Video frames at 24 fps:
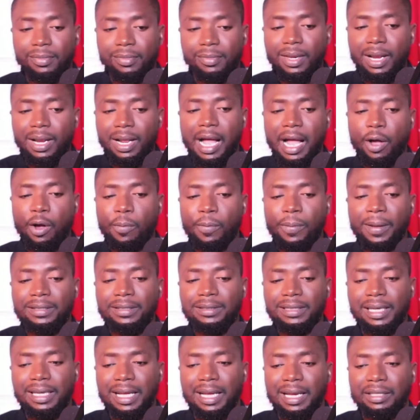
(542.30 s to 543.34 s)
I hope
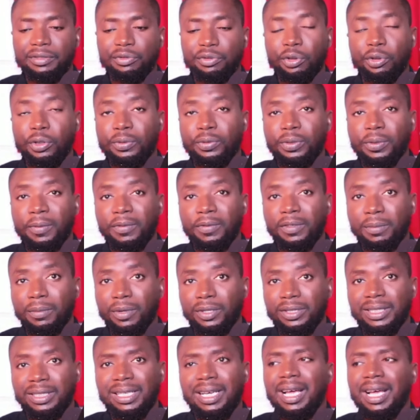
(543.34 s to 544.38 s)
Arsenal can recoup some of the
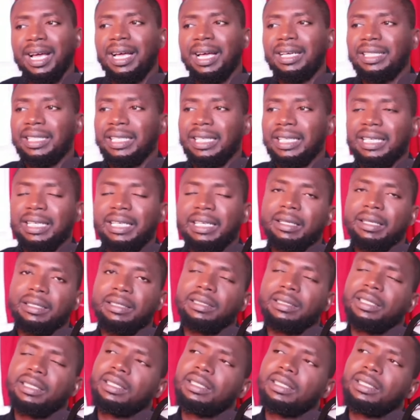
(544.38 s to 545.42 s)
money.
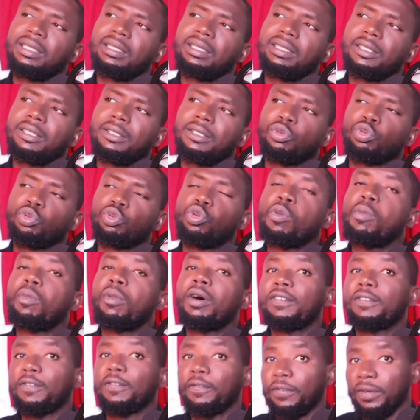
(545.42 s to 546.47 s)
The
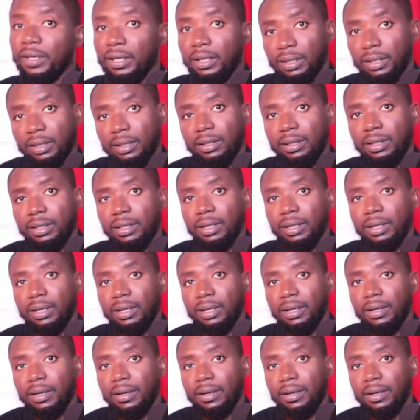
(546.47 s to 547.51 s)
rumored fee
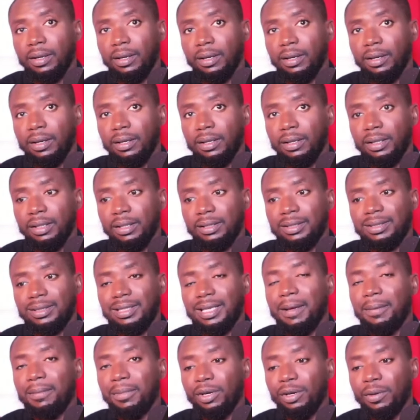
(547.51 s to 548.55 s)
is
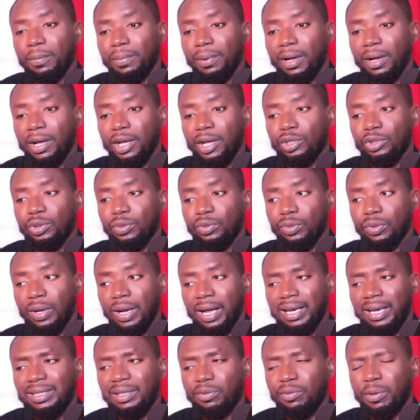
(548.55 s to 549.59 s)
£10 million.
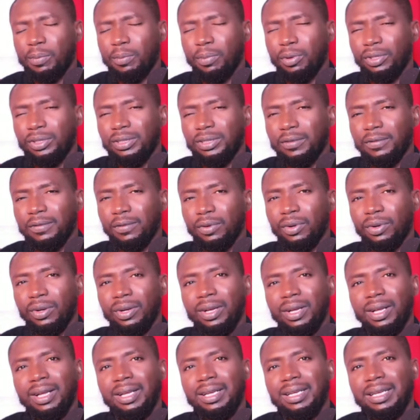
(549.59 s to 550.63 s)
I think we bought it for
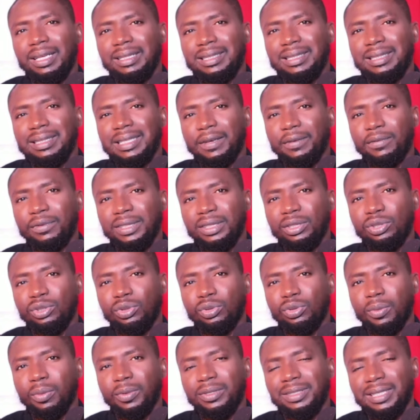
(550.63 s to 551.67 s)
17
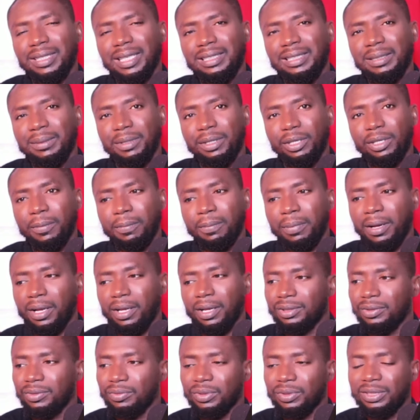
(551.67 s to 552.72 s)
to almost £19 million,
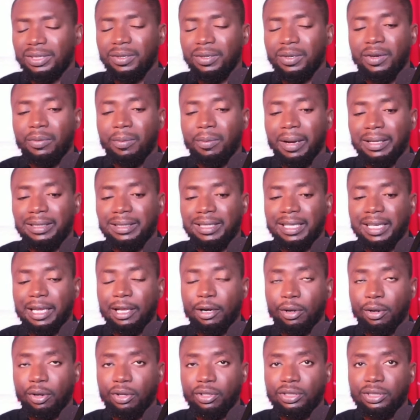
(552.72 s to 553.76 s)
which might take a
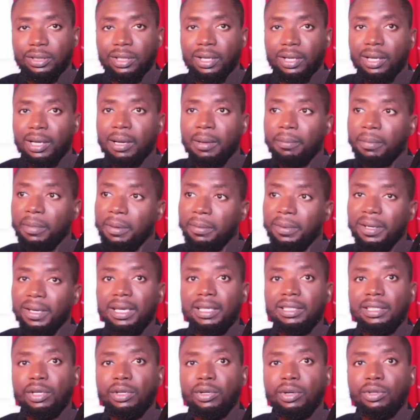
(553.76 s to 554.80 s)
loss. Maybe
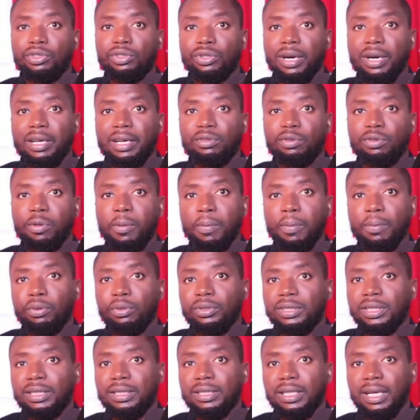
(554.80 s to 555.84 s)
in the contract, you'll
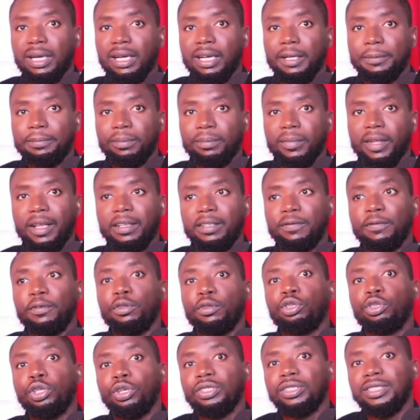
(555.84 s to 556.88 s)
put in a
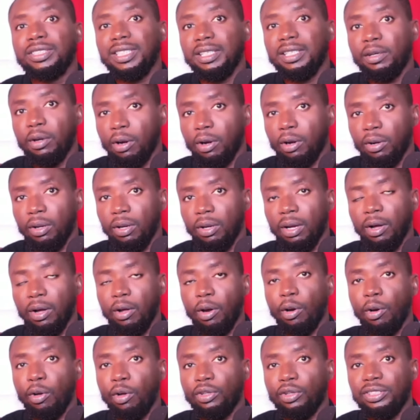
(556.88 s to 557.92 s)
future sale
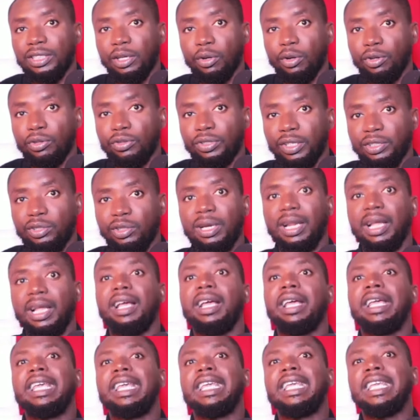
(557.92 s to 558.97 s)
clause in the contract, so that
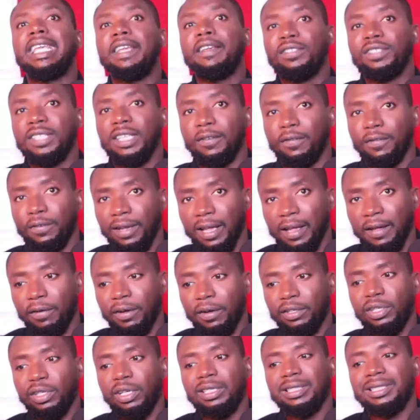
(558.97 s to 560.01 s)
if Sevilla
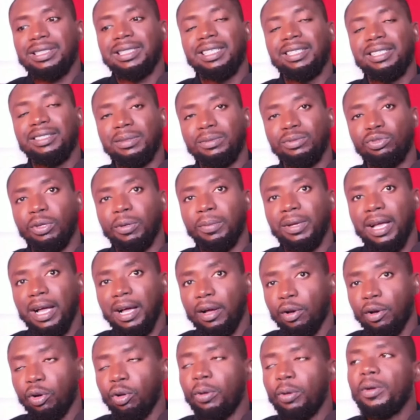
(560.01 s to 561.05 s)
eventually sells into a bigger
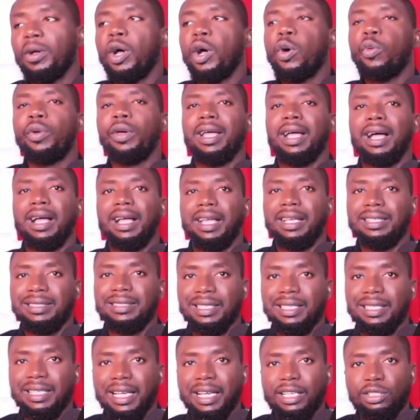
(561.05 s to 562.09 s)
club, we can
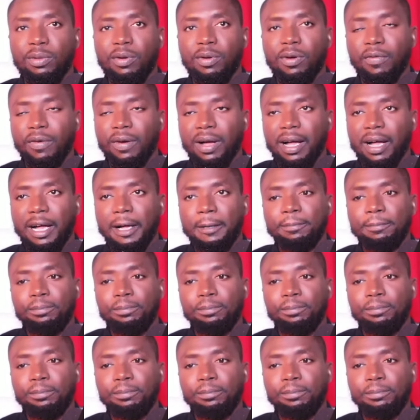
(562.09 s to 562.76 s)
still get some of our